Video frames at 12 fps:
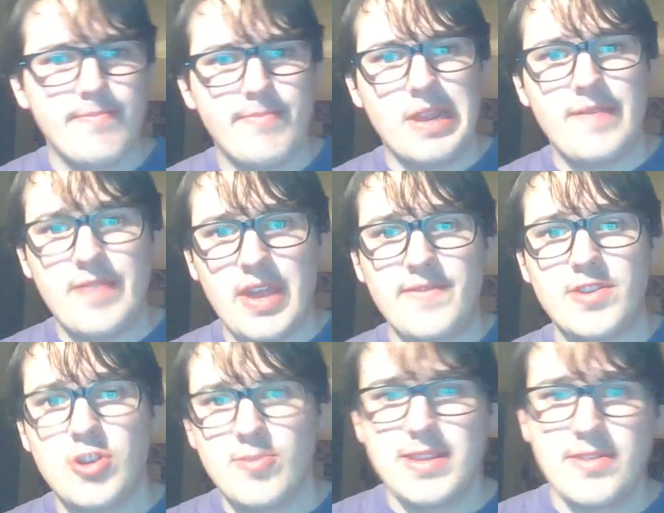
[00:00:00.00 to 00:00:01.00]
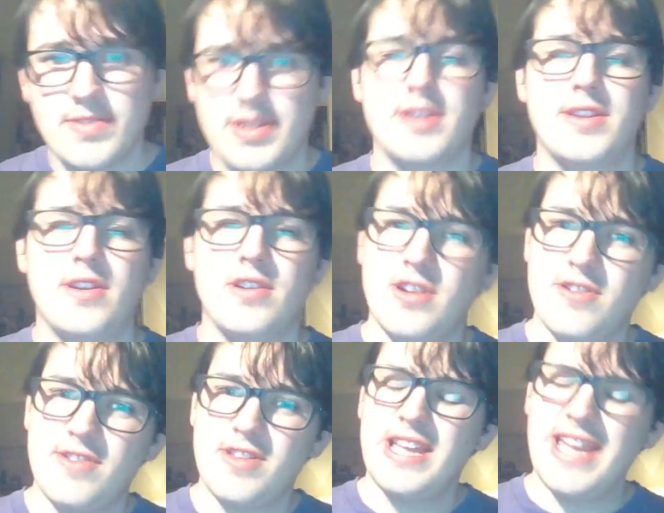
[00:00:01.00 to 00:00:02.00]
But if you have Newman, those concerns are
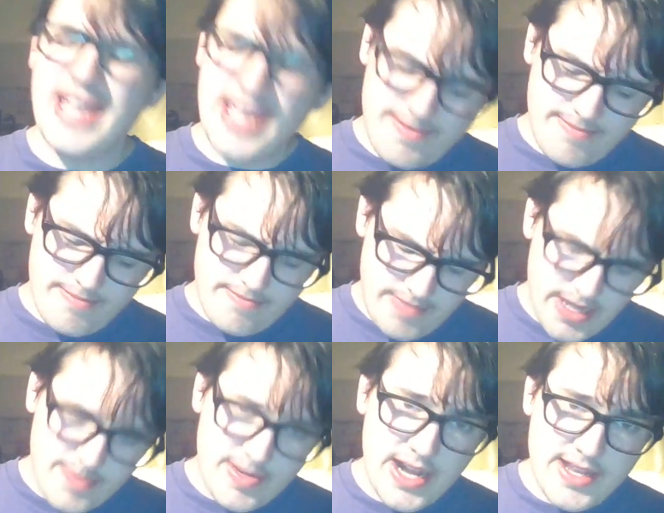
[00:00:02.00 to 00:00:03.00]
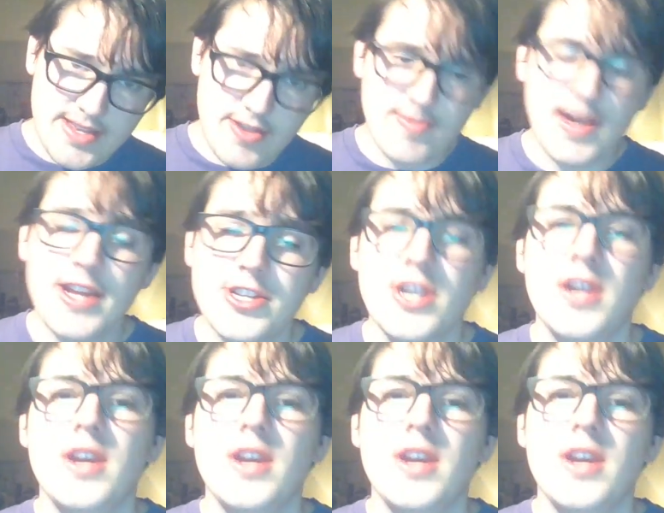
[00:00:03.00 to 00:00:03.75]
a little, maybe not so much,